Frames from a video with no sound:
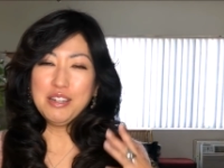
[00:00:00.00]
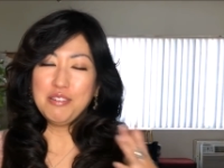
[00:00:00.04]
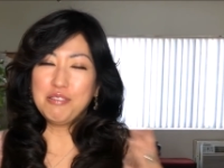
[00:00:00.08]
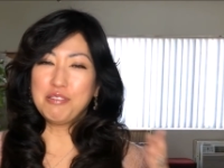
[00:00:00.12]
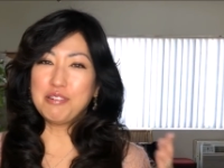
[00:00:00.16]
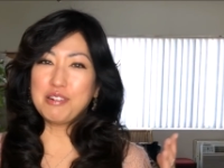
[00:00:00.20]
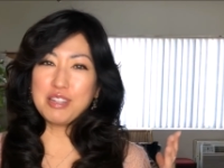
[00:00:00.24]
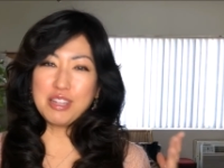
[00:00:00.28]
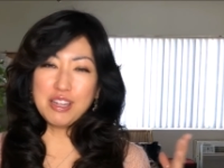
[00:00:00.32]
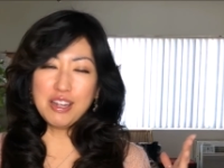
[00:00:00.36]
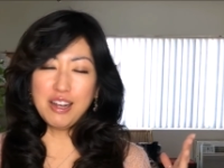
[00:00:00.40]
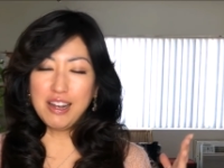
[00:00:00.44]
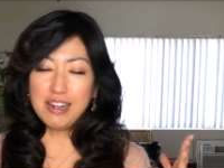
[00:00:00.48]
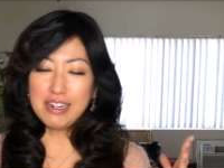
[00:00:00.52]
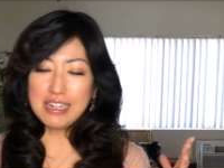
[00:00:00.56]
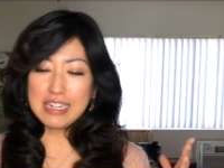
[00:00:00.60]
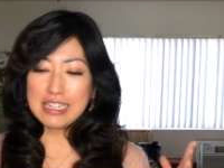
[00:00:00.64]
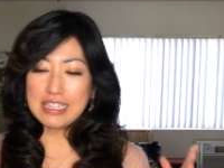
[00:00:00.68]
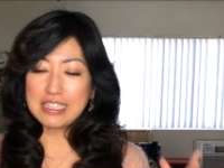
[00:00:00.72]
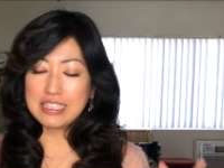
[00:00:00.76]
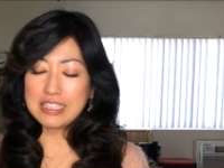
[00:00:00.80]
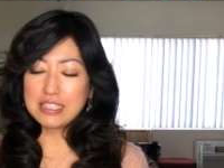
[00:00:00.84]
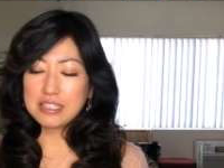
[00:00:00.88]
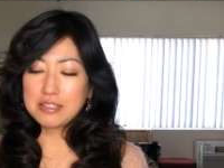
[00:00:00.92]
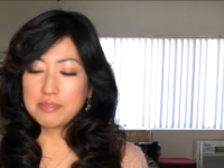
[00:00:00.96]
for the
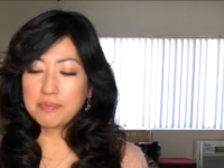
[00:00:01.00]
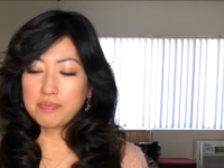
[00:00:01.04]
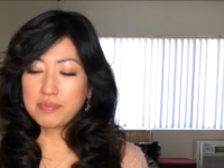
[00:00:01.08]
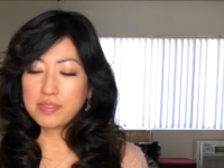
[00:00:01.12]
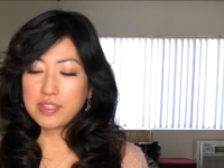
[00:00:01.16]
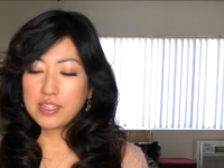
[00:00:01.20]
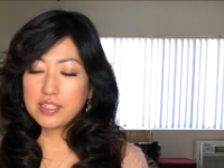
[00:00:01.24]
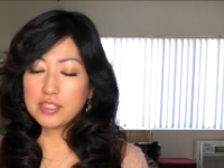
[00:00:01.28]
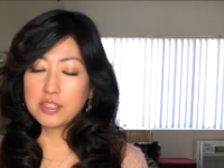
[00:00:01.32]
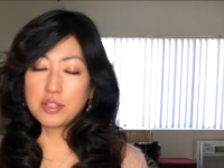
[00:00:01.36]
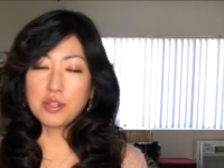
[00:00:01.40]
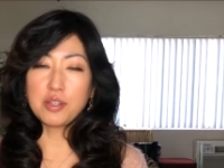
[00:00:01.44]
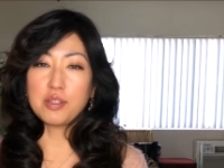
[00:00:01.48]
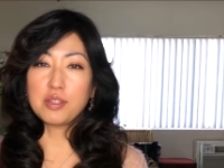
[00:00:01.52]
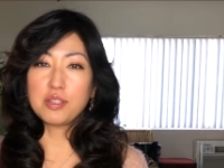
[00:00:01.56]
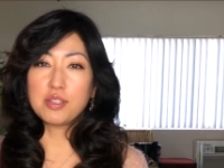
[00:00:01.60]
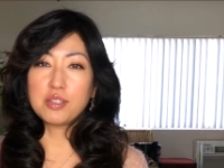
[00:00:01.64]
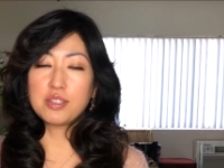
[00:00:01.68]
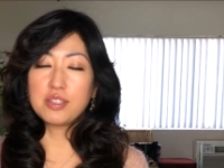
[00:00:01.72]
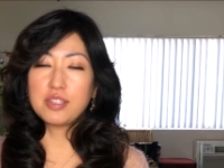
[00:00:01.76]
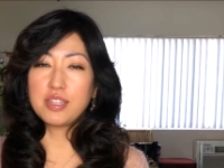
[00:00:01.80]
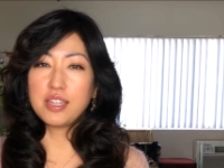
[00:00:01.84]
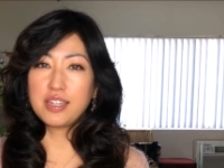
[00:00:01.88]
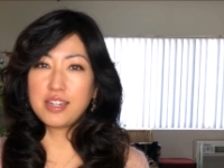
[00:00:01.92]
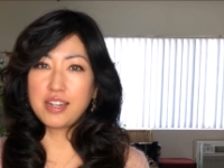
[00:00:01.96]
audience. So
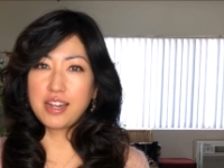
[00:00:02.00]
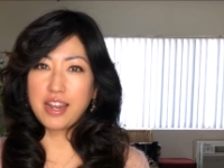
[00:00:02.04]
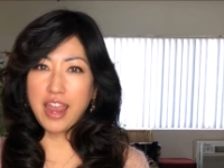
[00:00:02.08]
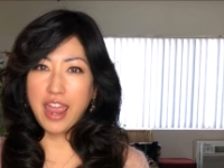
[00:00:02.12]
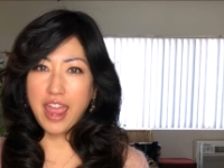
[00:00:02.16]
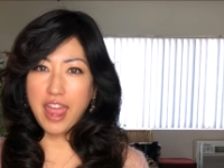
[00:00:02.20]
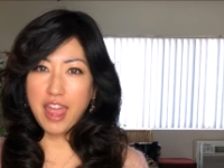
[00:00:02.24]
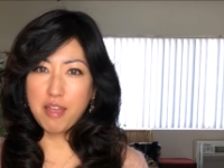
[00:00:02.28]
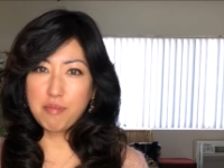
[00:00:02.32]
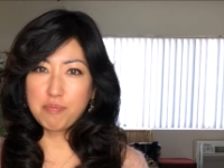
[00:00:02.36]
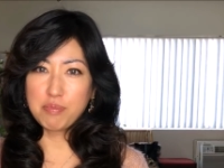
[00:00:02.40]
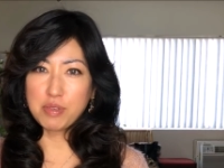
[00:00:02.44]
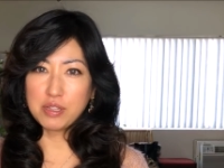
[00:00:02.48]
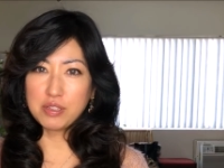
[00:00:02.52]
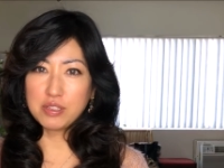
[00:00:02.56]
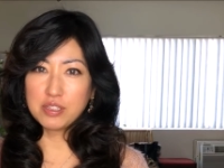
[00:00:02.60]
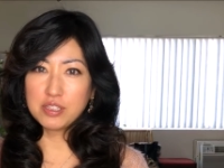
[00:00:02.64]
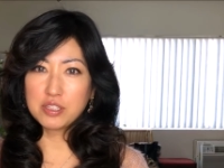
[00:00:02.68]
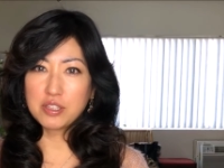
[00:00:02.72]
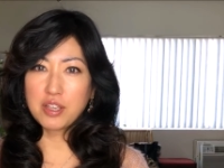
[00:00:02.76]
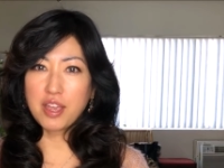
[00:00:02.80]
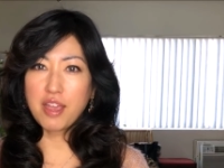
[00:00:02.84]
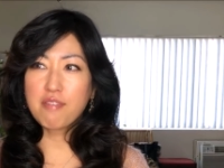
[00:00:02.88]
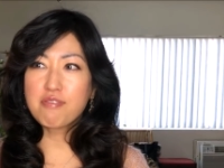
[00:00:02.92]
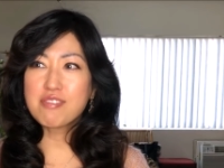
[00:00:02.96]
it didn't
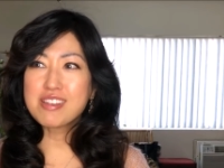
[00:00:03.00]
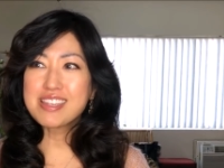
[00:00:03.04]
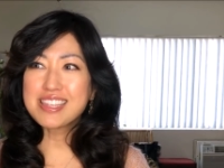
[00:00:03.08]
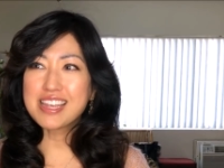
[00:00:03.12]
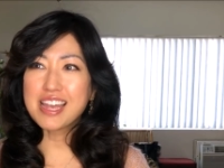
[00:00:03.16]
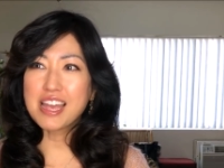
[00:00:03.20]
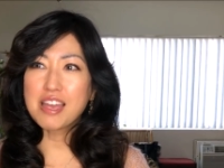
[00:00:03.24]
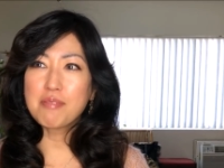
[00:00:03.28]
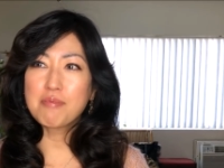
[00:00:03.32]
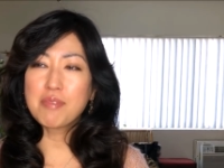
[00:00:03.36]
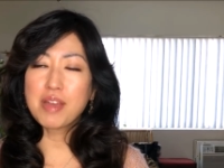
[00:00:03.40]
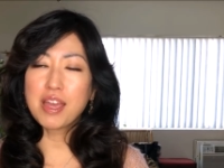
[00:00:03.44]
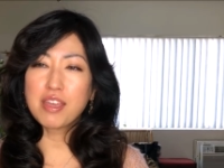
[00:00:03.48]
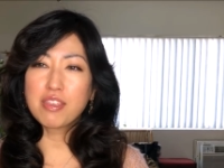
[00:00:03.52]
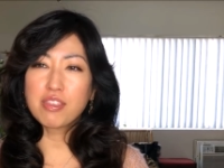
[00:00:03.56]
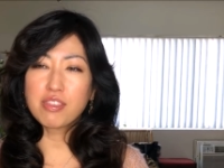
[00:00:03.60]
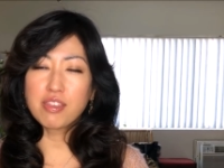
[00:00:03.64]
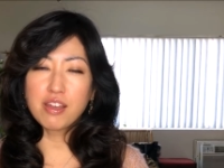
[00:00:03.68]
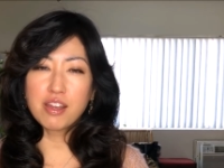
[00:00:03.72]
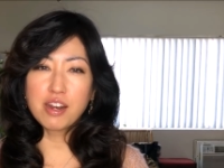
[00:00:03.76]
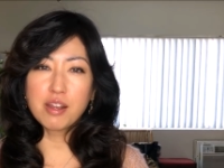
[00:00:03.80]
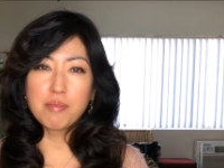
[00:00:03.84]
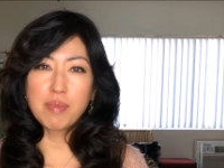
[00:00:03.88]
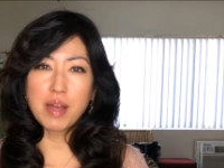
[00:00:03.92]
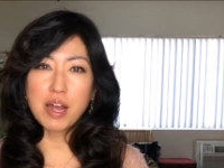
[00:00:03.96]
happen. So every time I
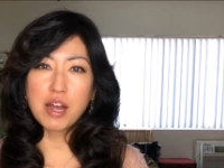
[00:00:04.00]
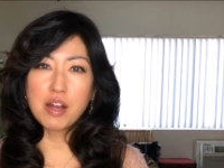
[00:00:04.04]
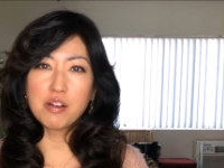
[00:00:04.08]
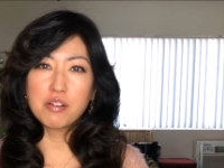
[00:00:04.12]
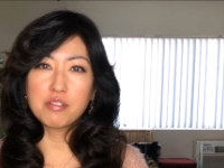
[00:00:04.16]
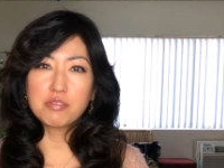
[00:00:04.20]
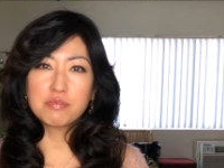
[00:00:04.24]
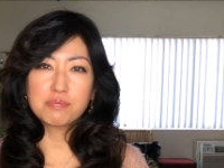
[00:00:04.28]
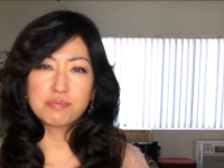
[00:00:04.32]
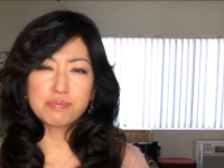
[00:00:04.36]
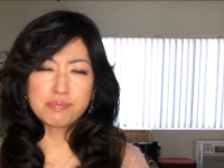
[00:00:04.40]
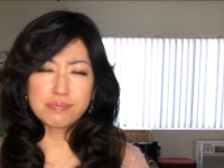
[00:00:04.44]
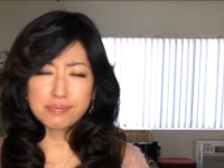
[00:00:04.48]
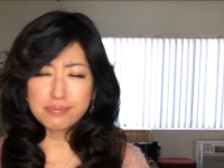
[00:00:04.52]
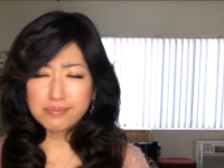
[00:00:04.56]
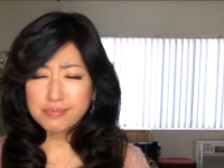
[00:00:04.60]
thought about